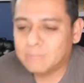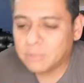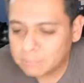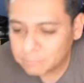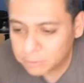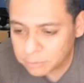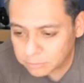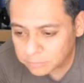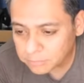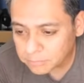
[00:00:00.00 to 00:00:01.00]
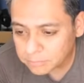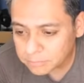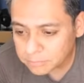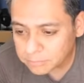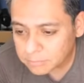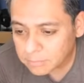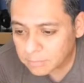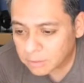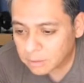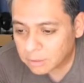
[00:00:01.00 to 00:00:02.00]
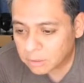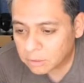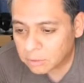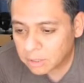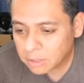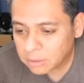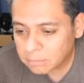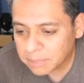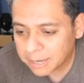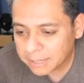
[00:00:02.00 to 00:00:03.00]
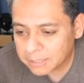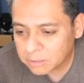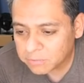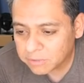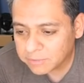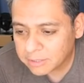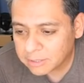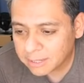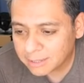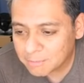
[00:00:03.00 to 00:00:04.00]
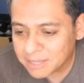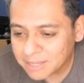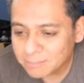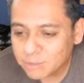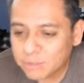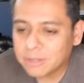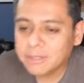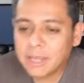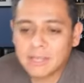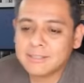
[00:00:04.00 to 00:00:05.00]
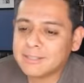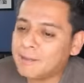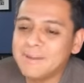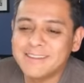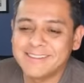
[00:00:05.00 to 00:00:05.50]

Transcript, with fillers: Bulletproof. You're buying a Rivian like me, I'm sure. Yes, I